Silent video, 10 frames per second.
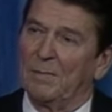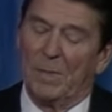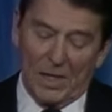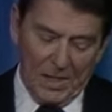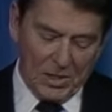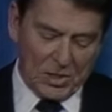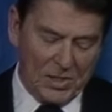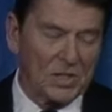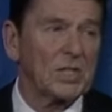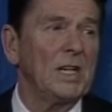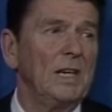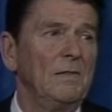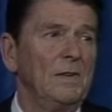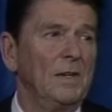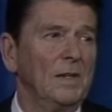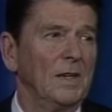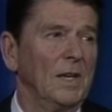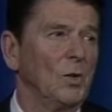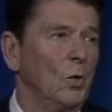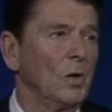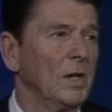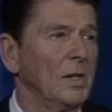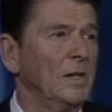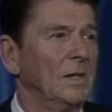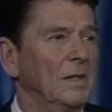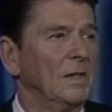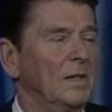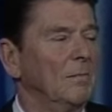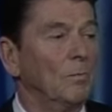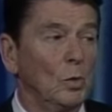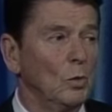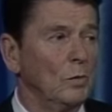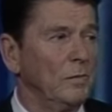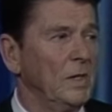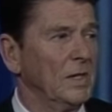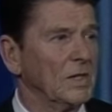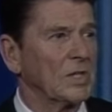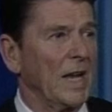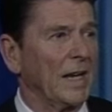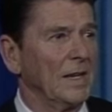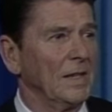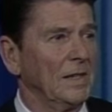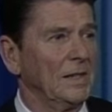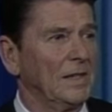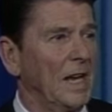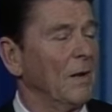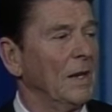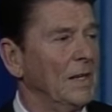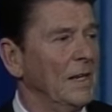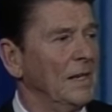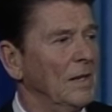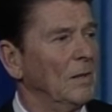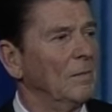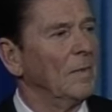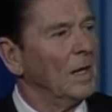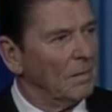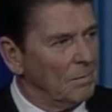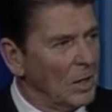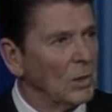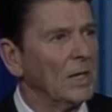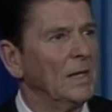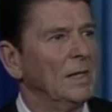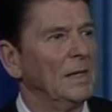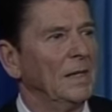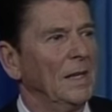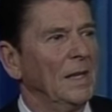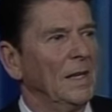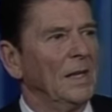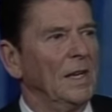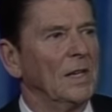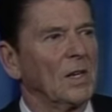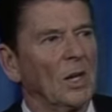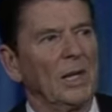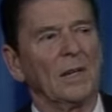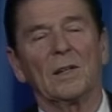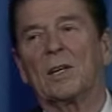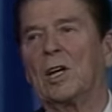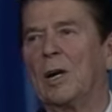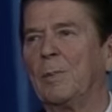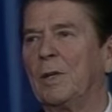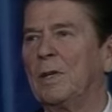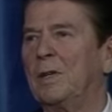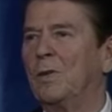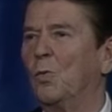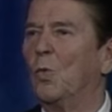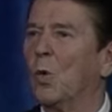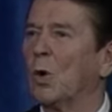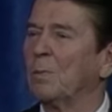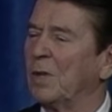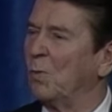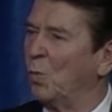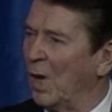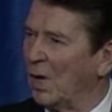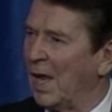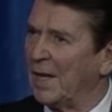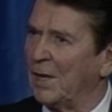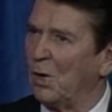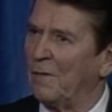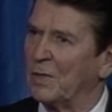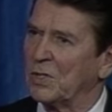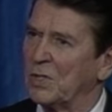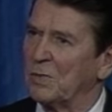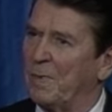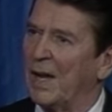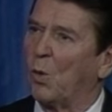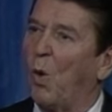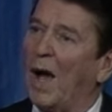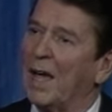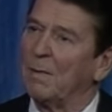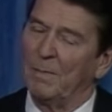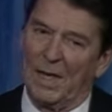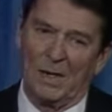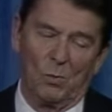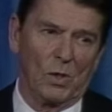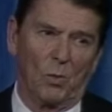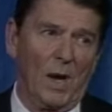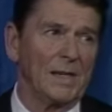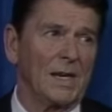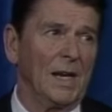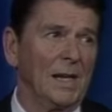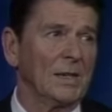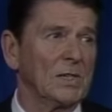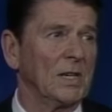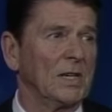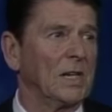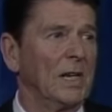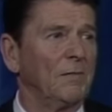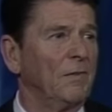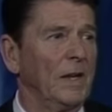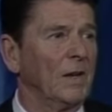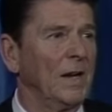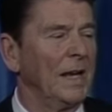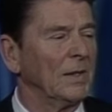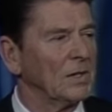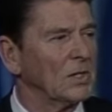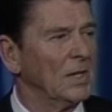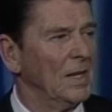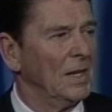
But it is conceived and ordered, moved, seconded, carried, and minuted in clear, carpeted, warmed, and well-lighted offices by quiet men with white collars and cut fingernails